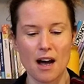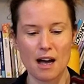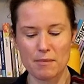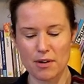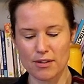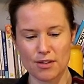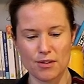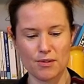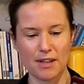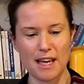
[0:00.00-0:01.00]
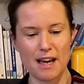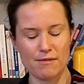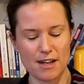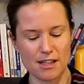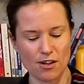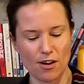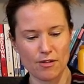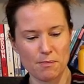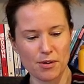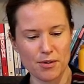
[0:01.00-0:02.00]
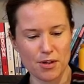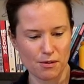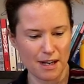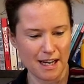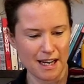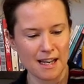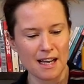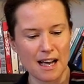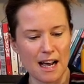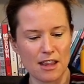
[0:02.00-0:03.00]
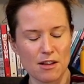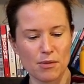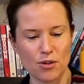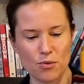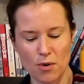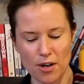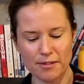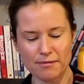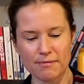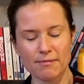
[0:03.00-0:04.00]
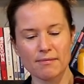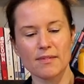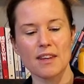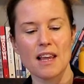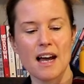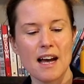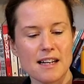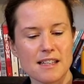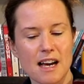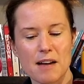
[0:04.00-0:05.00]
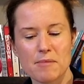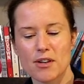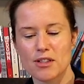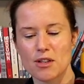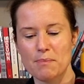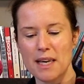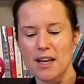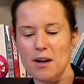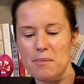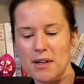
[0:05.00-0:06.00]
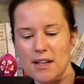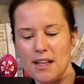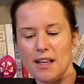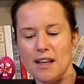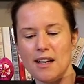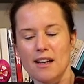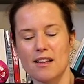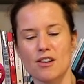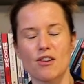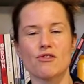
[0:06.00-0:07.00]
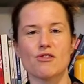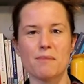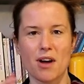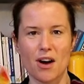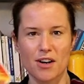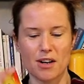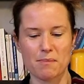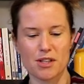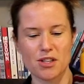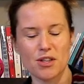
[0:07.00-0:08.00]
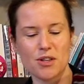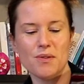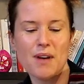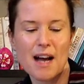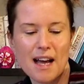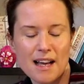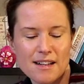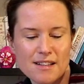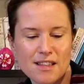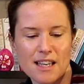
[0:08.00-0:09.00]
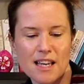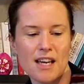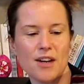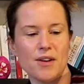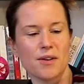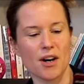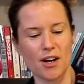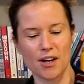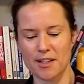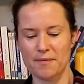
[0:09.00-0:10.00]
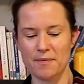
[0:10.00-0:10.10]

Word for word: I'm going to get rid of the blue three and the blue one and I'm going to pick up the trump card number two and the KO card.